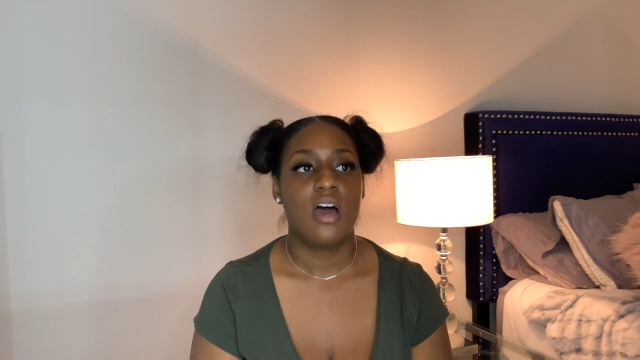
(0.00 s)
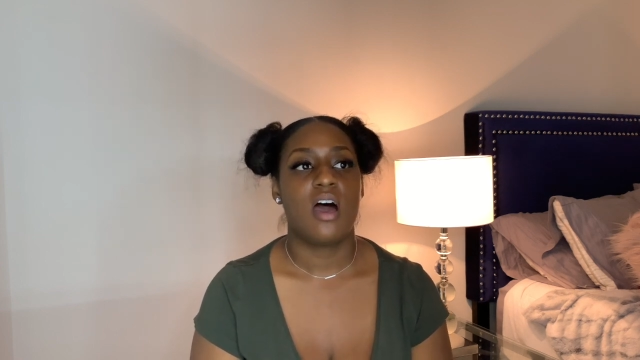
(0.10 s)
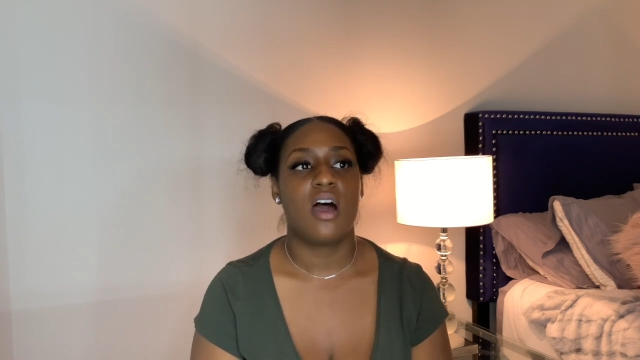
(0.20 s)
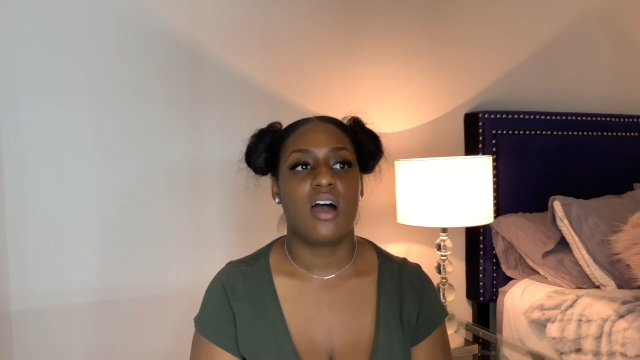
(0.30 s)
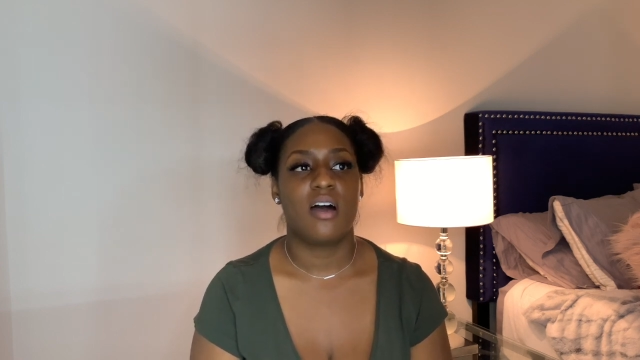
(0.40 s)

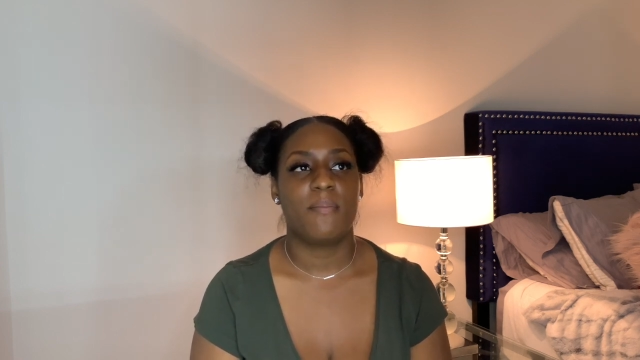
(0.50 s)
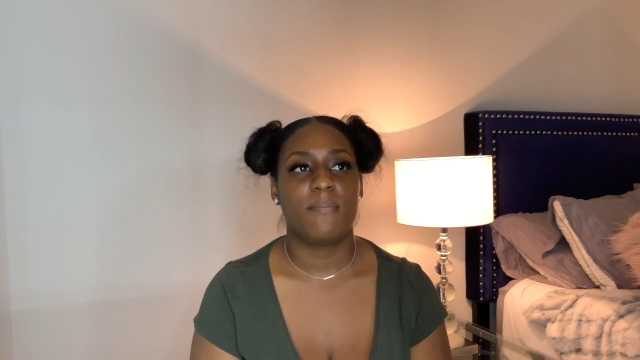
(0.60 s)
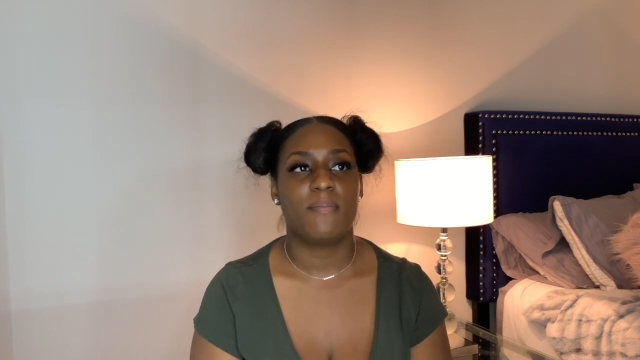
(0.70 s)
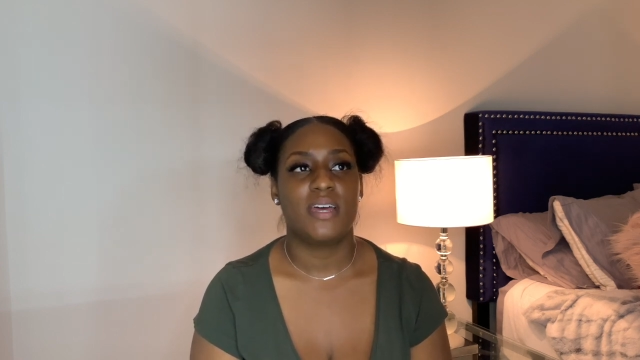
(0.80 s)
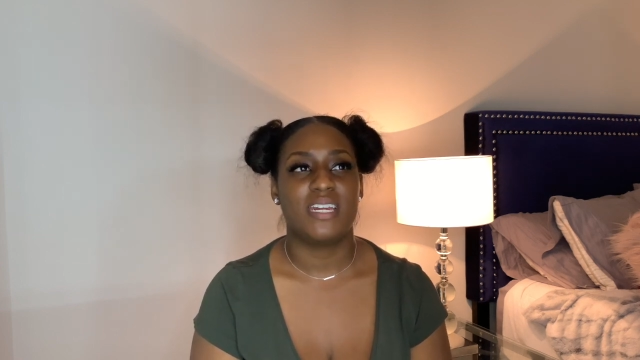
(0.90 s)
And
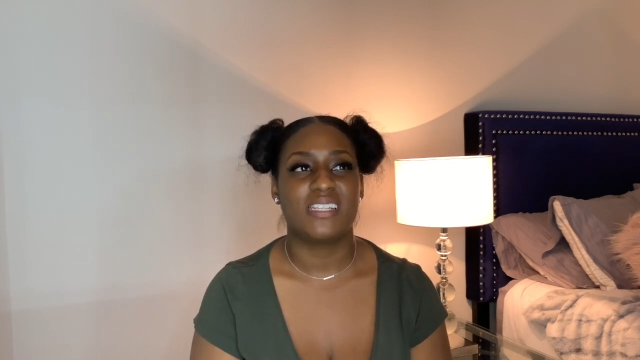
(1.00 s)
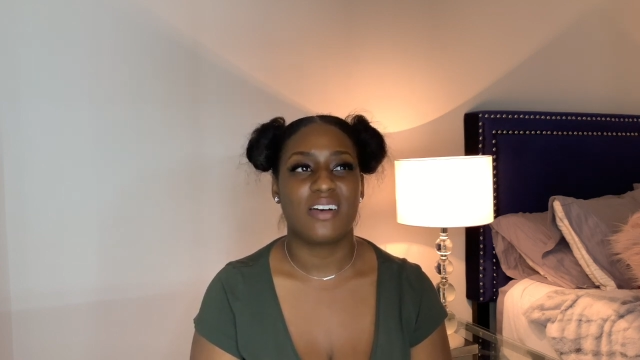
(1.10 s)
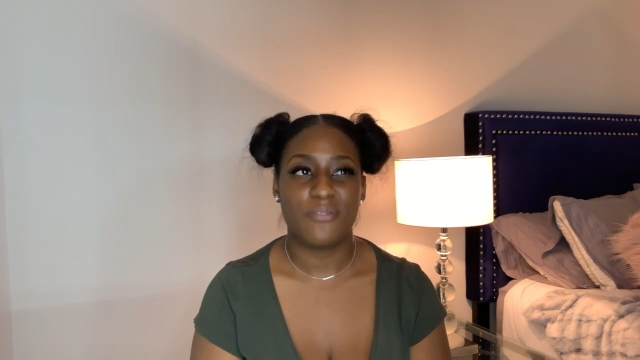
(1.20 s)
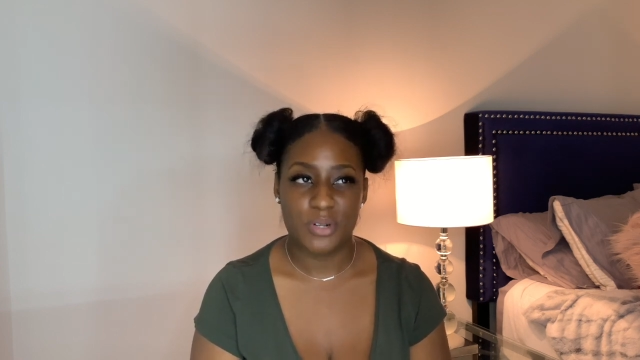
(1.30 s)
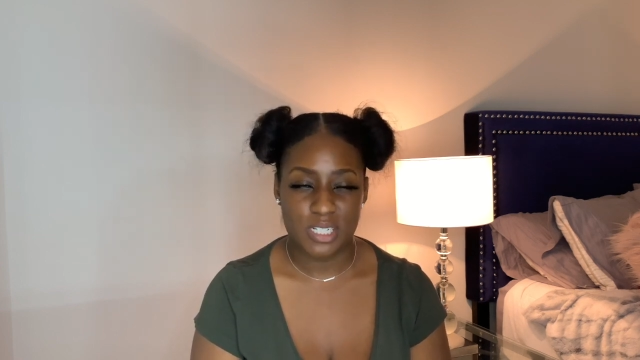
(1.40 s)
it's
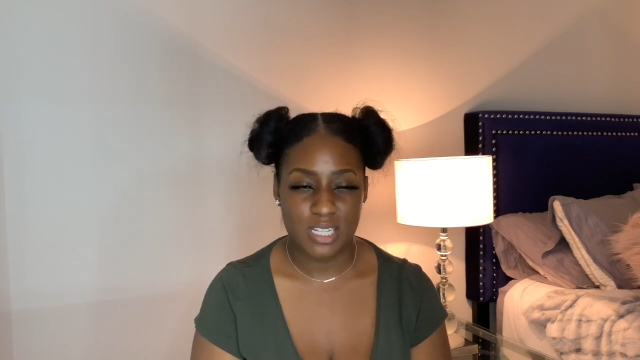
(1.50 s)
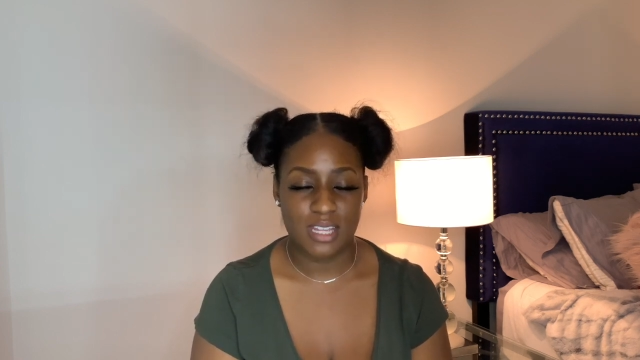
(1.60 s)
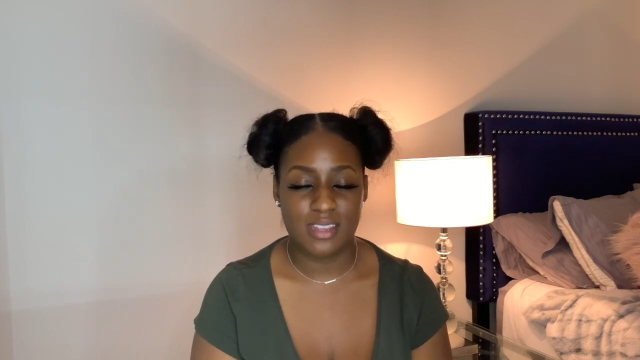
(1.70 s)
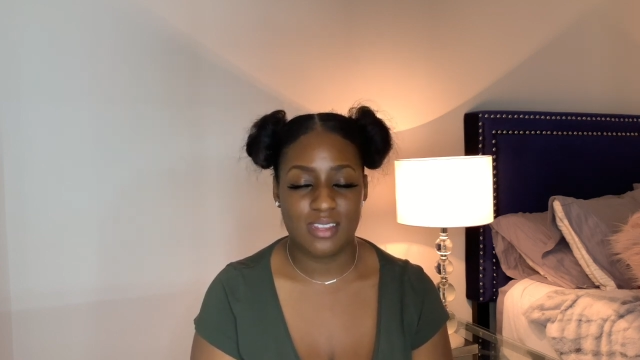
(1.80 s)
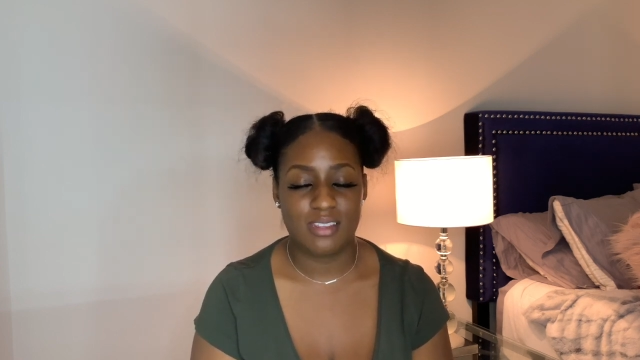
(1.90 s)
unfortunate
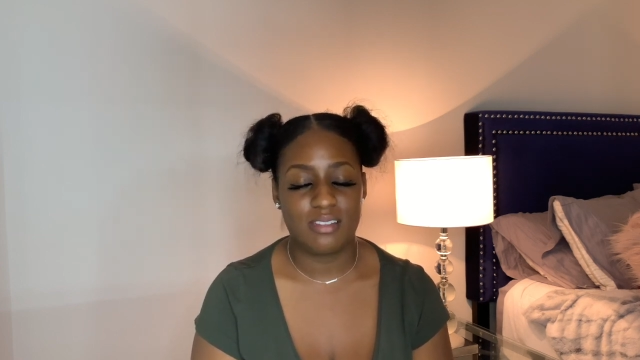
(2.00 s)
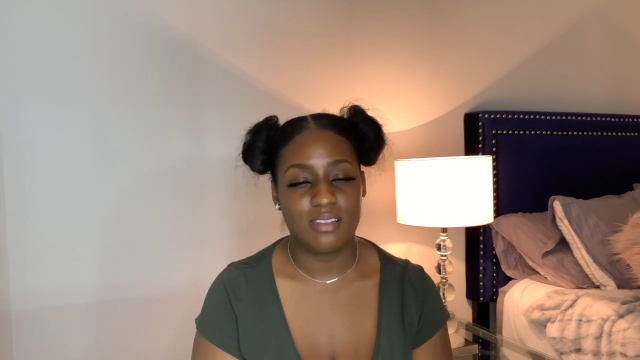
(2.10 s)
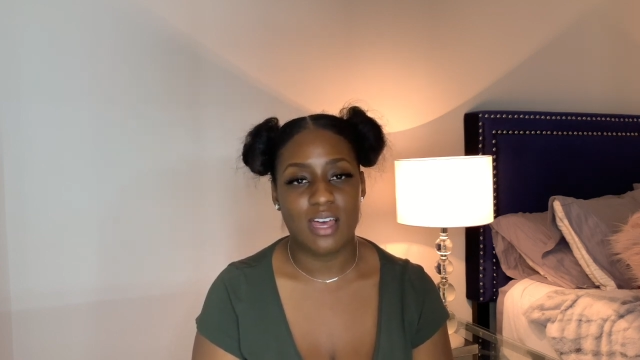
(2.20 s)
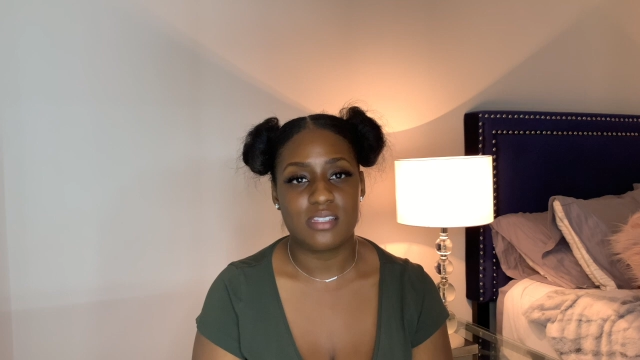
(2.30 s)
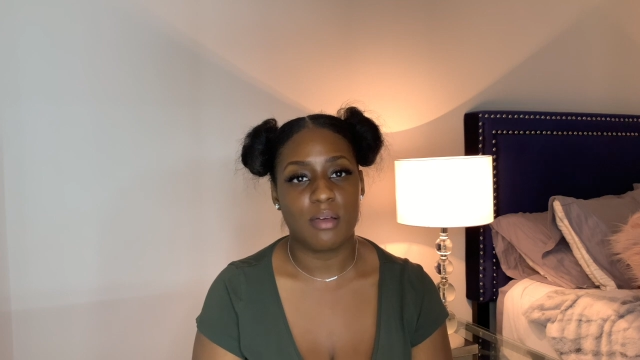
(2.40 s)
that